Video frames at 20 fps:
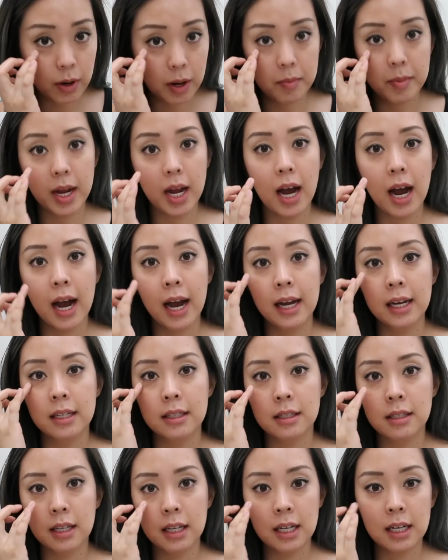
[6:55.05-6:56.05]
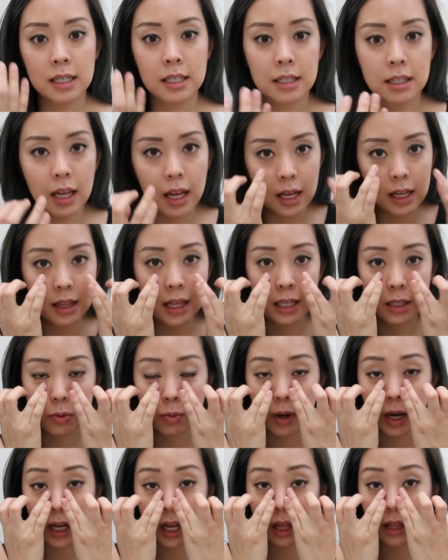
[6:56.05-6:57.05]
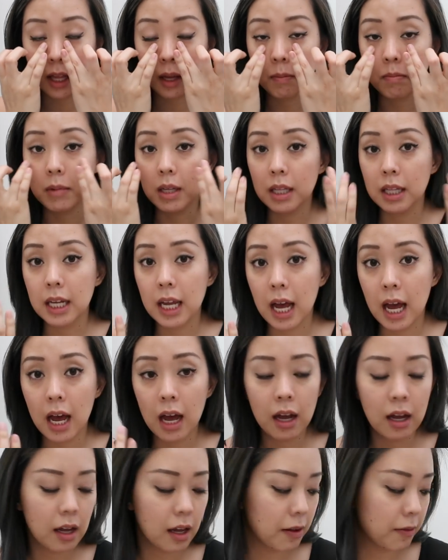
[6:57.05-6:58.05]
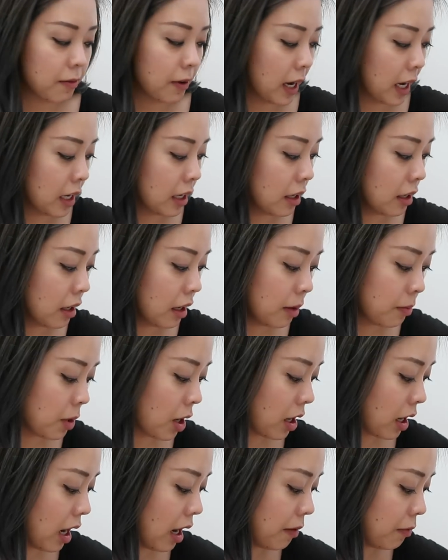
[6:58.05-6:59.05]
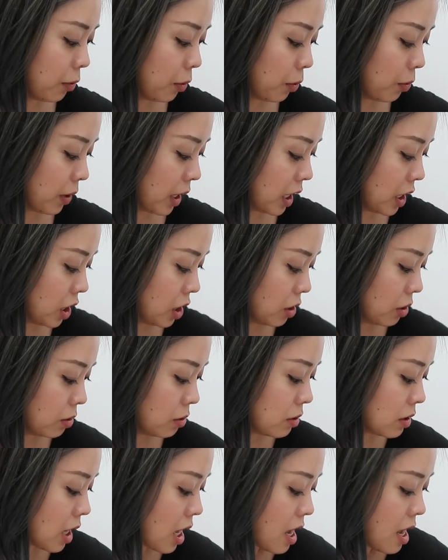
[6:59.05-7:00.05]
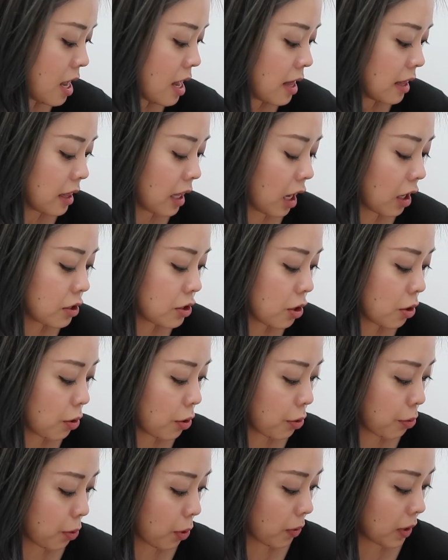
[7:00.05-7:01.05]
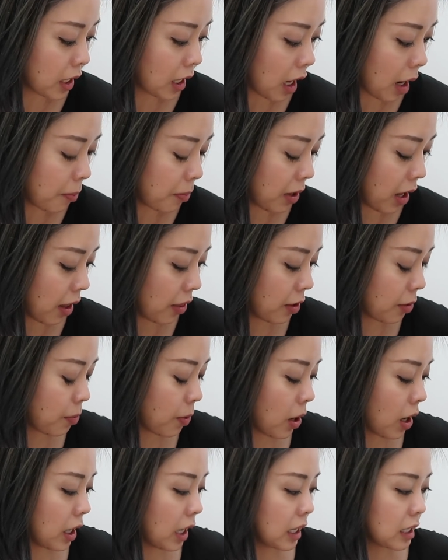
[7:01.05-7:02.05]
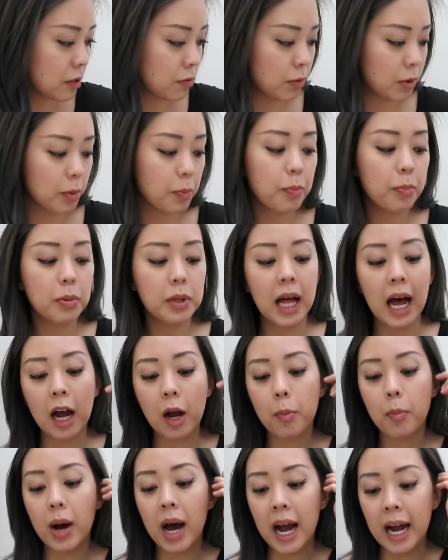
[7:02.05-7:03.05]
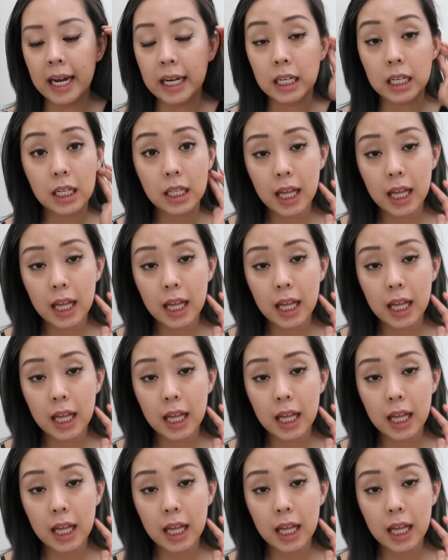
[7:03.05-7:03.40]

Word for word: around my eyes. It is it, that's where I get like milia if I am not careful with what I use. They also threw in a couple other products from the Black Pine